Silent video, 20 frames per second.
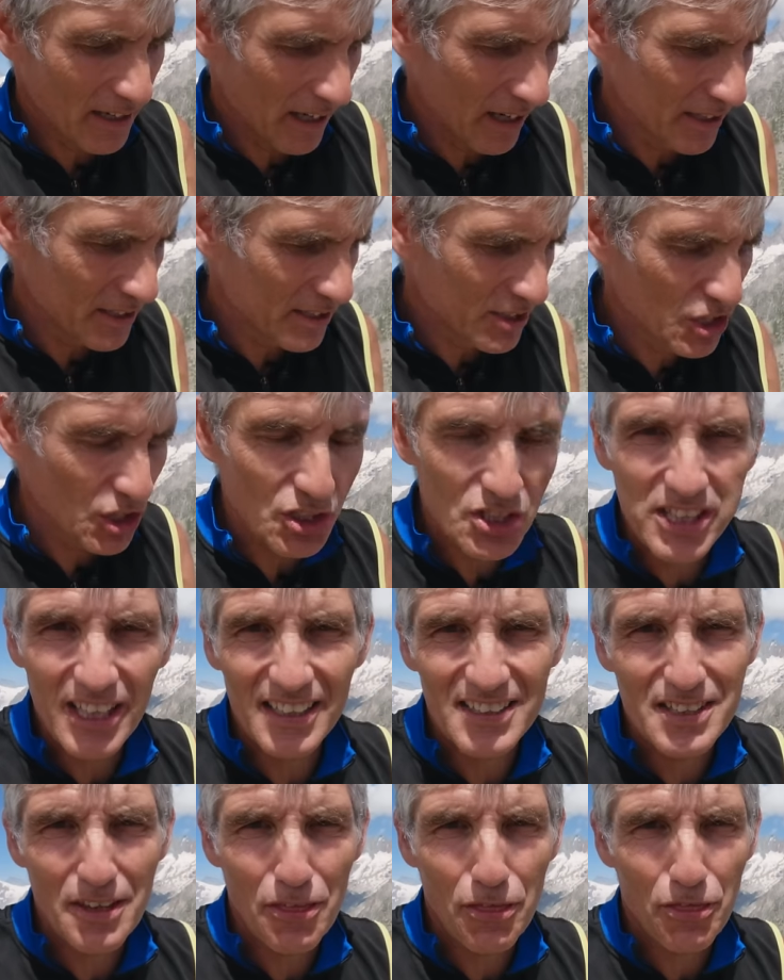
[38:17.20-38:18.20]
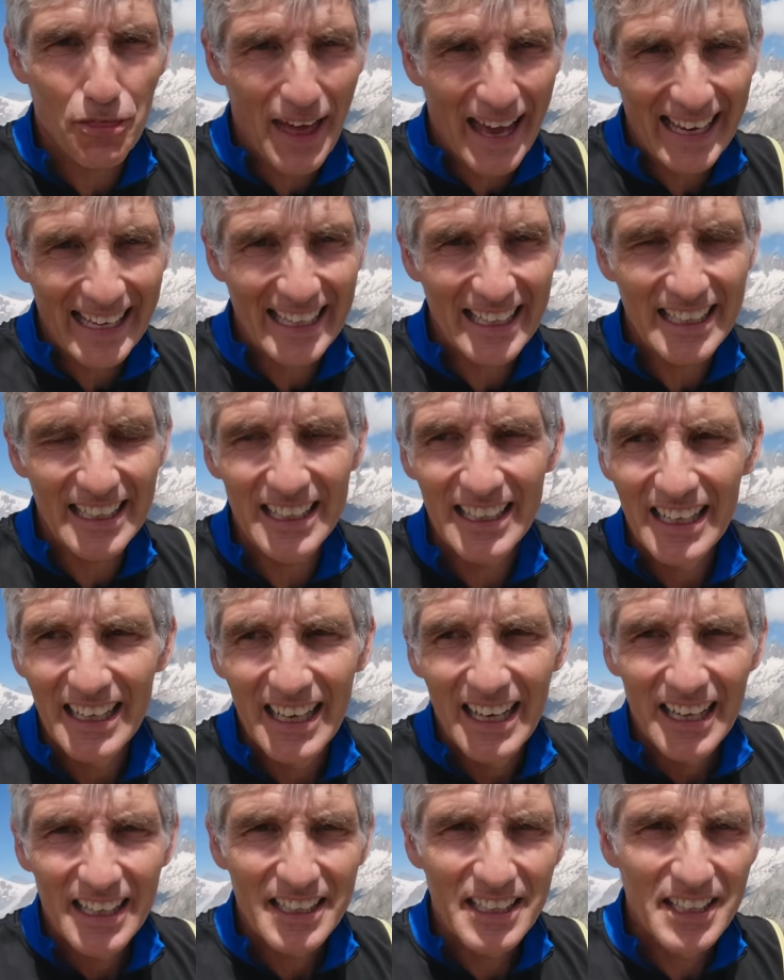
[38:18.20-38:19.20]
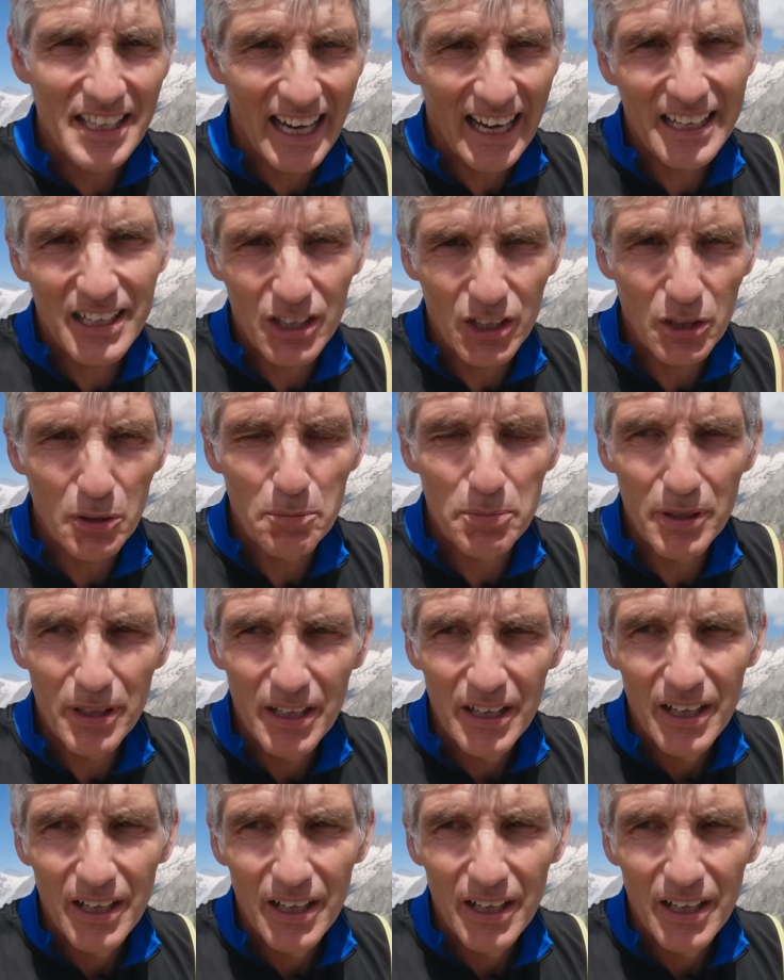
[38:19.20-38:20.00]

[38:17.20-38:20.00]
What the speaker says: I'd just like to thank Jakob,